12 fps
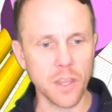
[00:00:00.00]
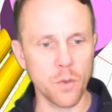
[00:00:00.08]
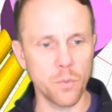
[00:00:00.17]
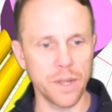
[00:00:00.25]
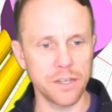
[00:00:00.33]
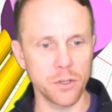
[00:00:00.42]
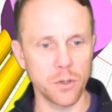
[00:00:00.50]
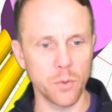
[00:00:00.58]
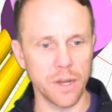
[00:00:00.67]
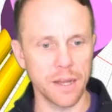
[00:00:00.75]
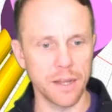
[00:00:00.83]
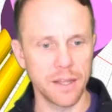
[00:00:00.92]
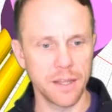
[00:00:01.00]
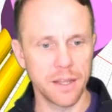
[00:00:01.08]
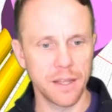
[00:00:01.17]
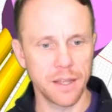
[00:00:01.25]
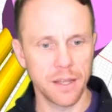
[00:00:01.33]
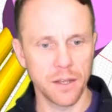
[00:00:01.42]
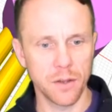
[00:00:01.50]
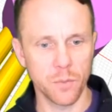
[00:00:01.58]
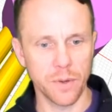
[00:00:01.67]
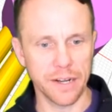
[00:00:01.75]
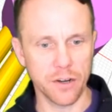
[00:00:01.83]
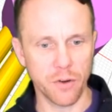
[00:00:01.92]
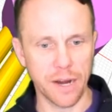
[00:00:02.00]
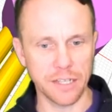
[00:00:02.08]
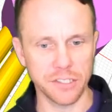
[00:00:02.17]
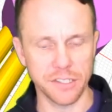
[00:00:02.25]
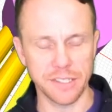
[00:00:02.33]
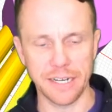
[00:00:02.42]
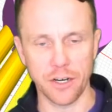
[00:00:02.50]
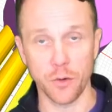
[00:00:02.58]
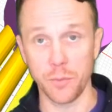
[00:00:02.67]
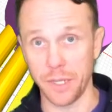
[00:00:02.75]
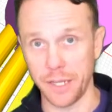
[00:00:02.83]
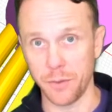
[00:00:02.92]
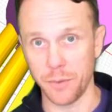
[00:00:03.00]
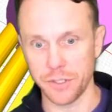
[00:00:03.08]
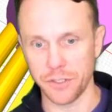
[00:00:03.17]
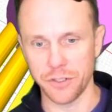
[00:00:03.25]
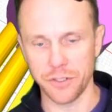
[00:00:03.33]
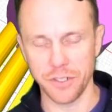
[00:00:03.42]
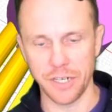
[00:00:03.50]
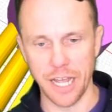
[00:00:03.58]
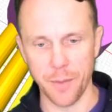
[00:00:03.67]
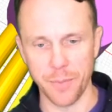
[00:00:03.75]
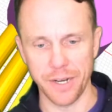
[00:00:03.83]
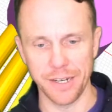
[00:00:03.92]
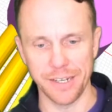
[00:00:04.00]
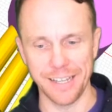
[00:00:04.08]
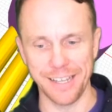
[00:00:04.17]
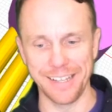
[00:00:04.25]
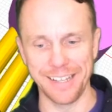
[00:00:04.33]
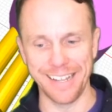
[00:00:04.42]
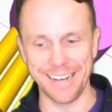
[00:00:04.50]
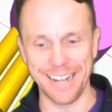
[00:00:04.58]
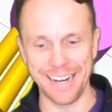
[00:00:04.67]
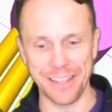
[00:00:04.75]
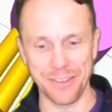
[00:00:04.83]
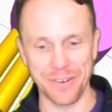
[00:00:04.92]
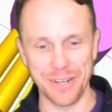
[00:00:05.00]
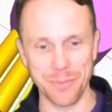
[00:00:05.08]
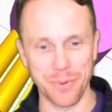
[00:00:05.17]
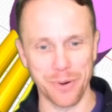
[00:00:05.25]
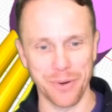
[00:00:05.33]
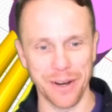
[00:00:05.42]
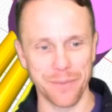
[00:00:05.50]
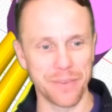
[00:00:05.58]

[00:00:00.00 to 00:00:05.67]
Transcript: when it crashes terribly, which could happen in any 3D program,